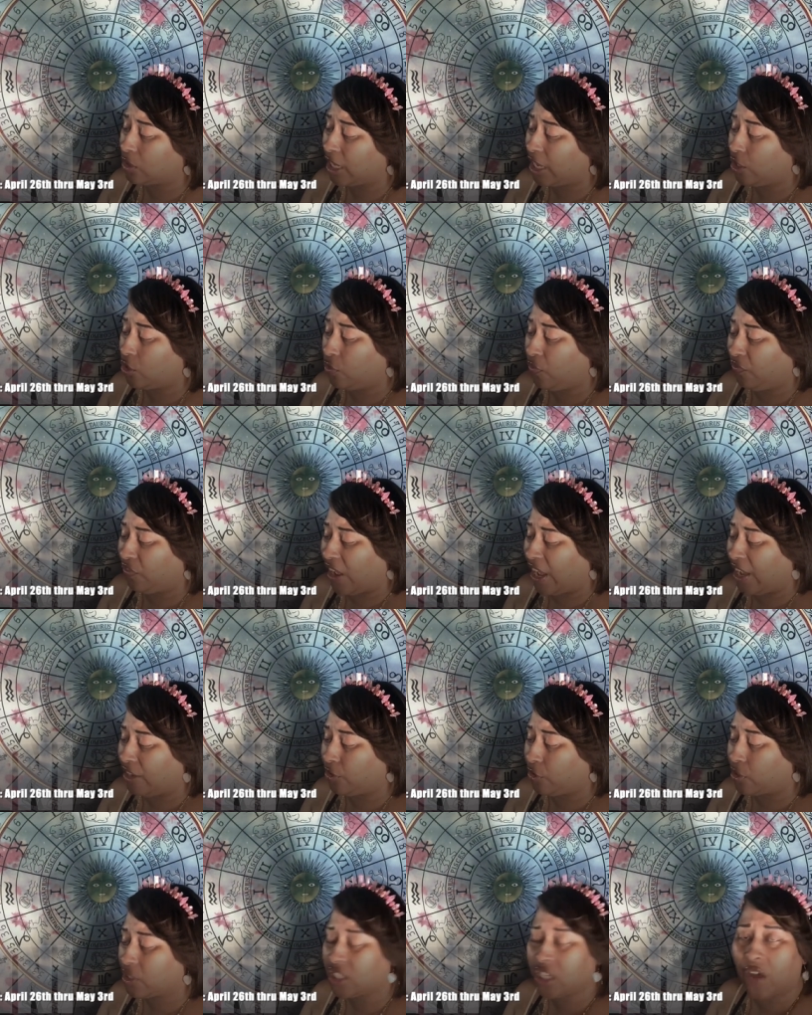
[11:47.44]
that you find
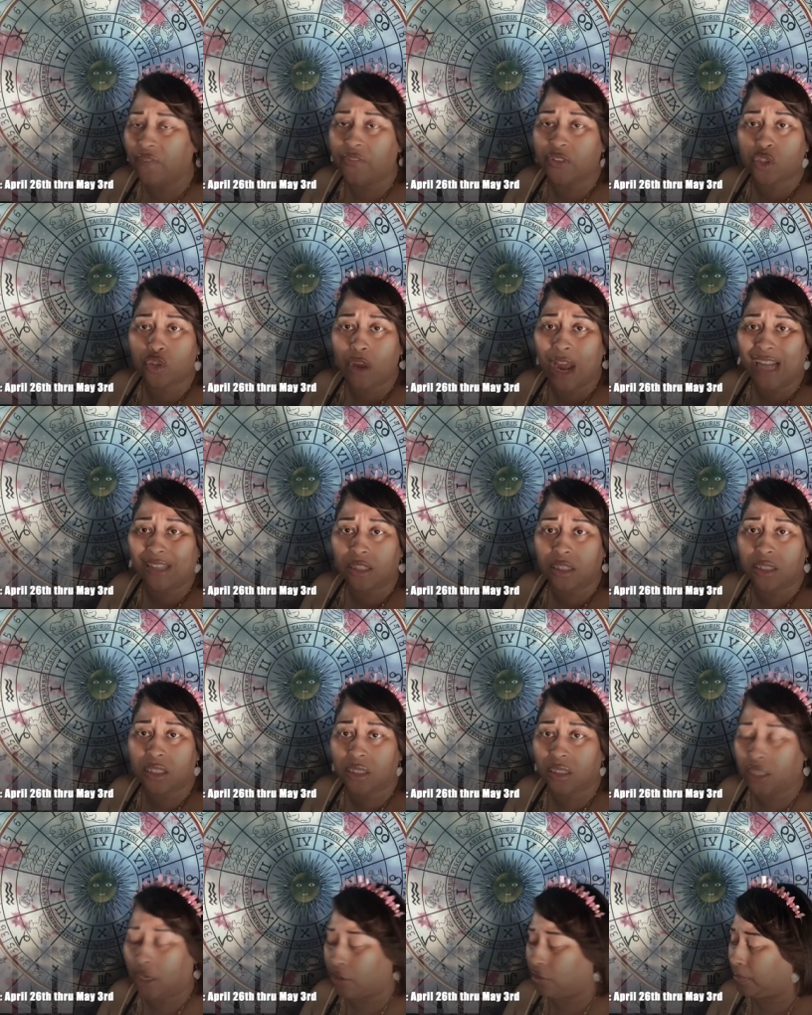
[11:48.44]
yourself attracted to
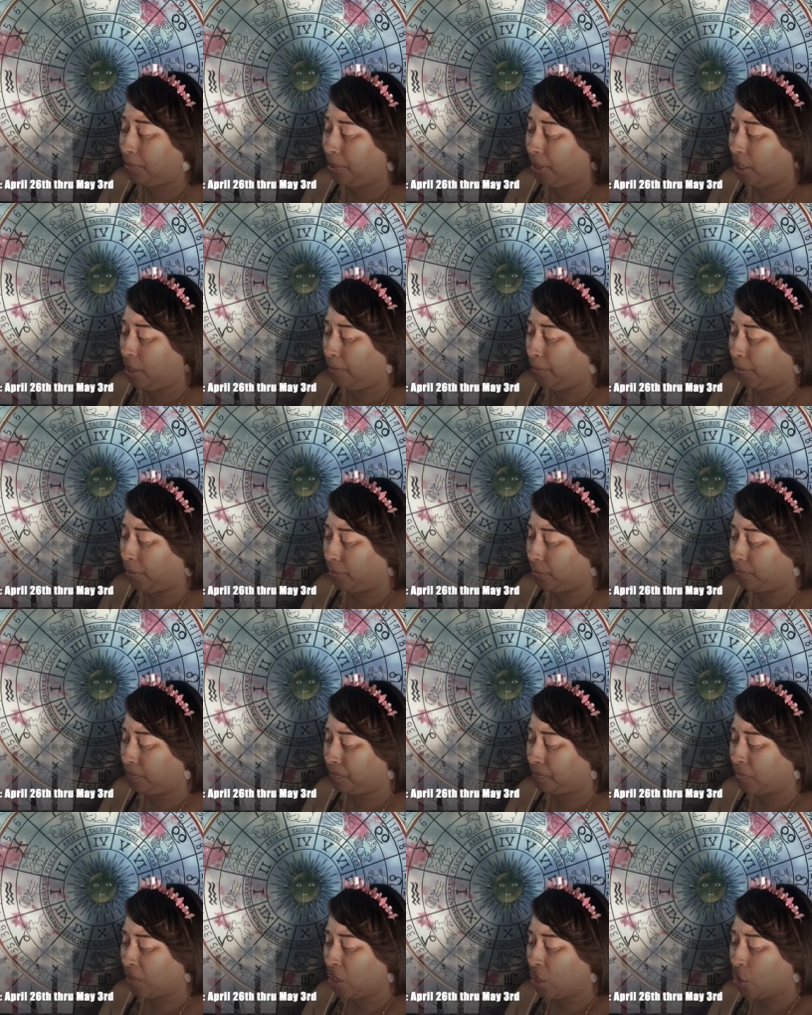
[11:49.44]
certain people.
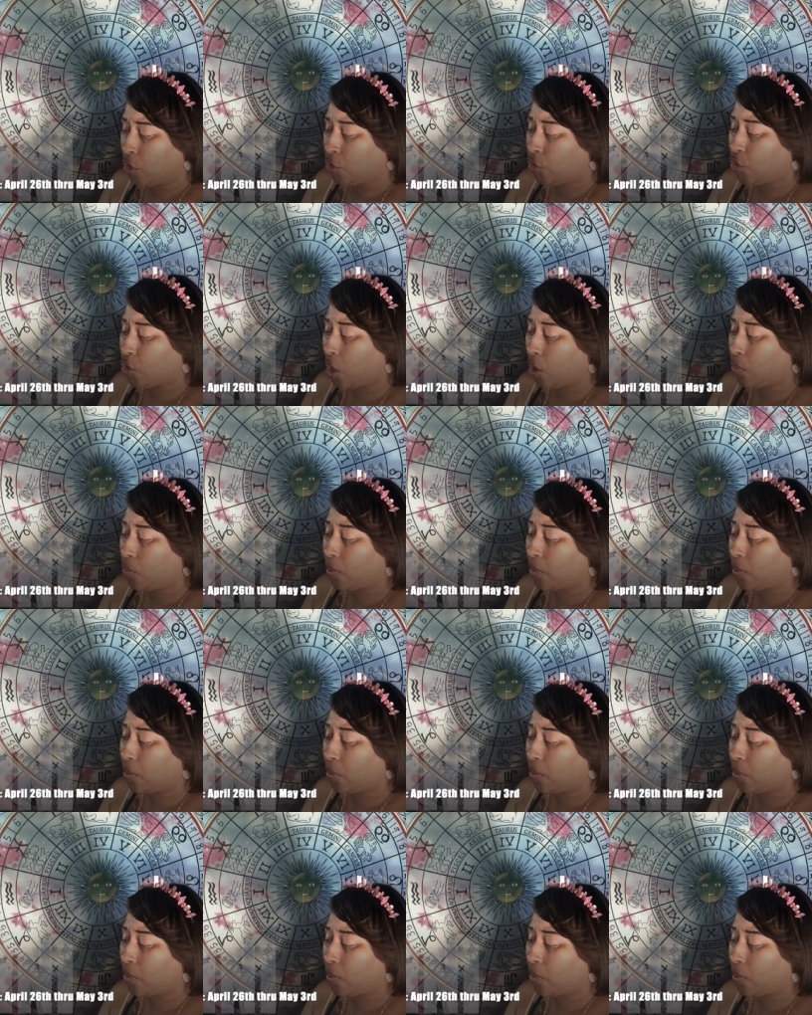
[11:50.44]
Your